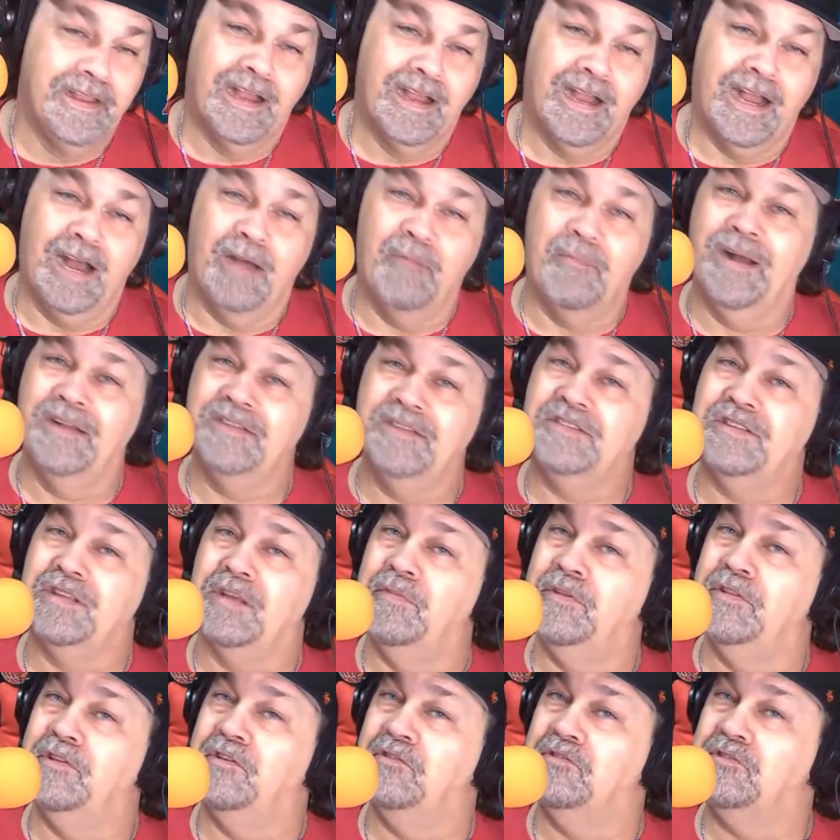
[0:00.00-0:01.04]
How about
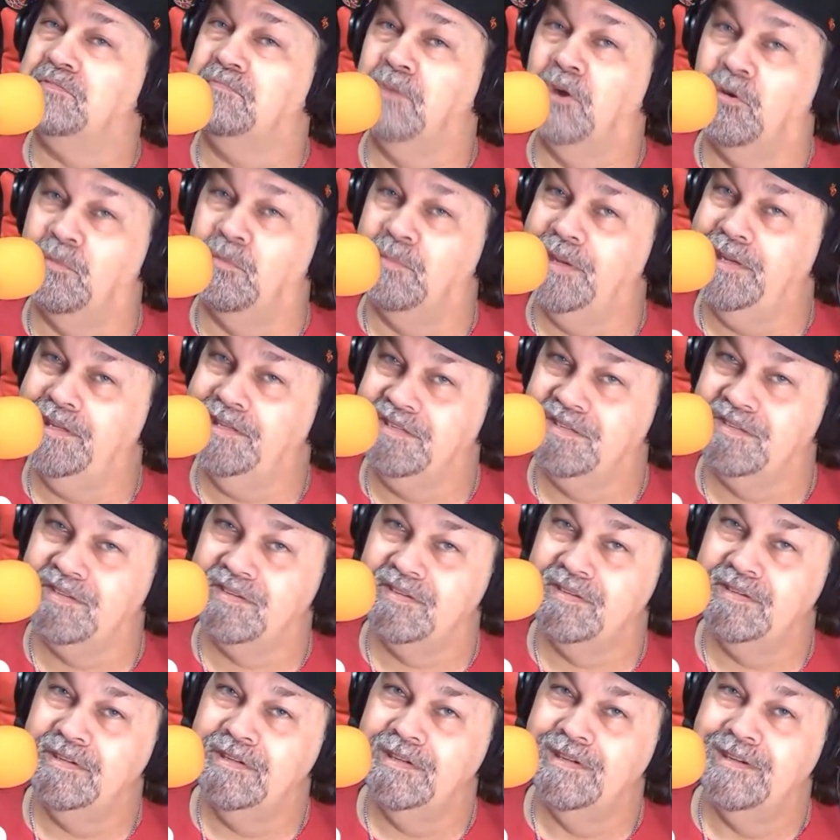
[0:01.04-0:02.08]
some of those
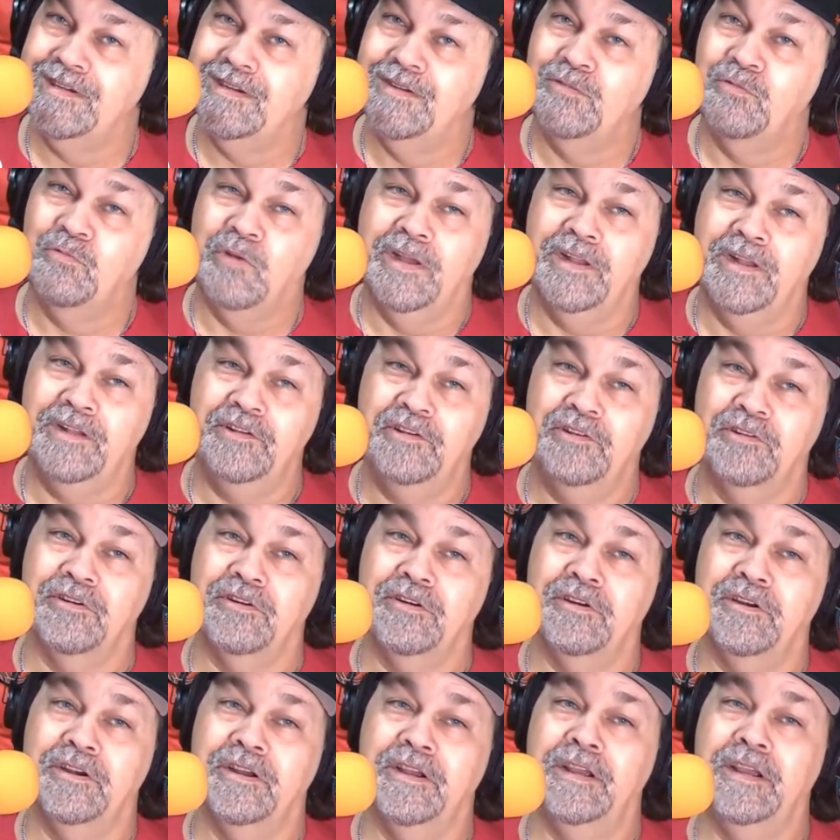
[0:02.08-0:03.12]
moments when
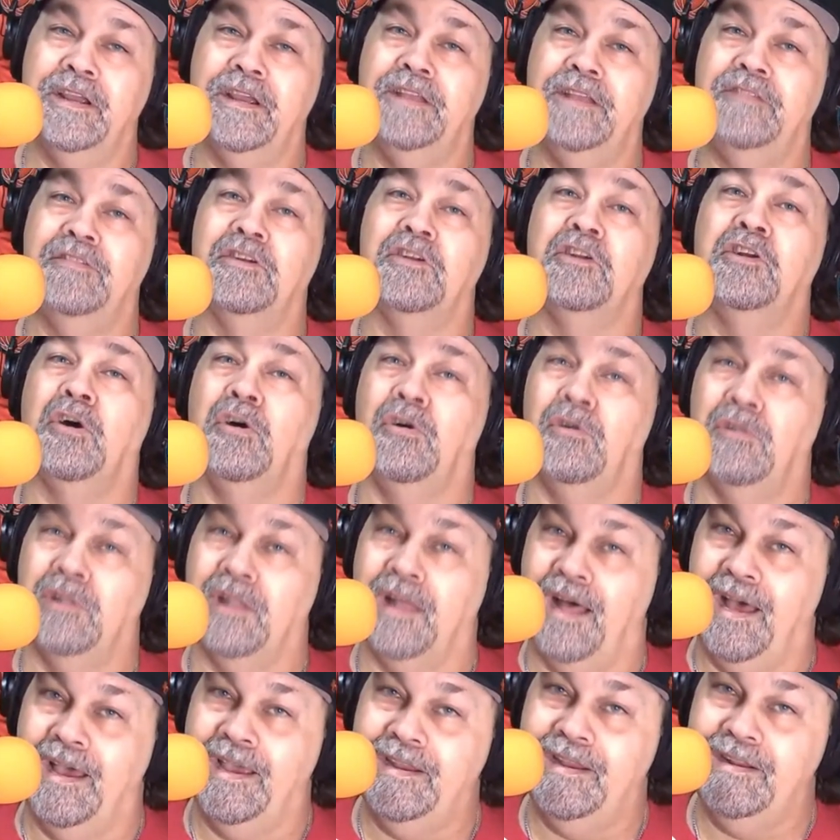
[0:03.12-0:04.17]
you're in the goal
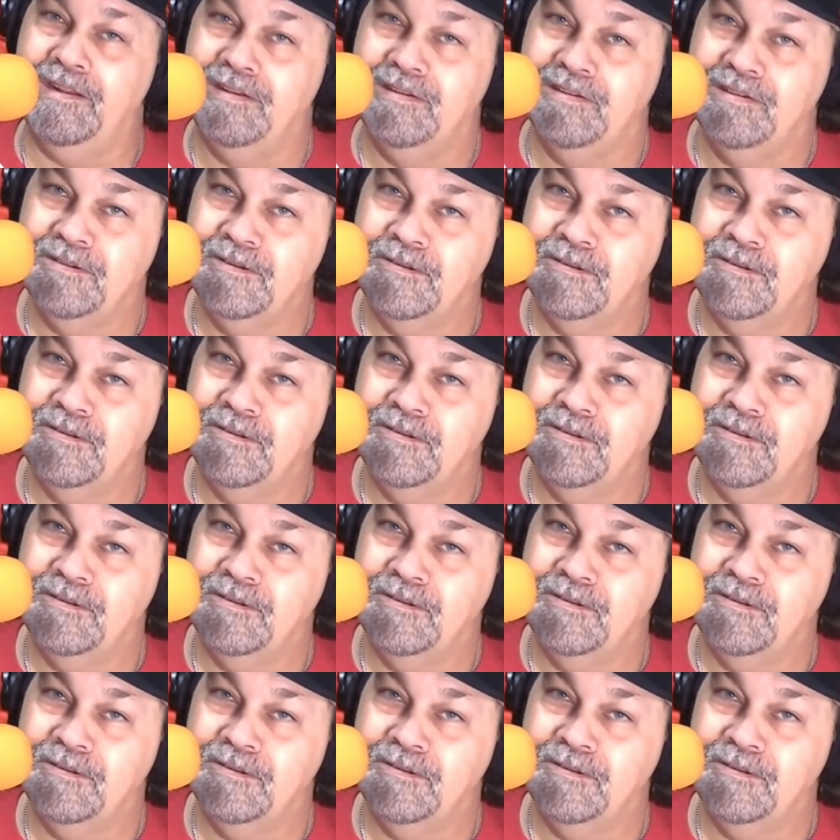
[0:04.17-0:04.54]
line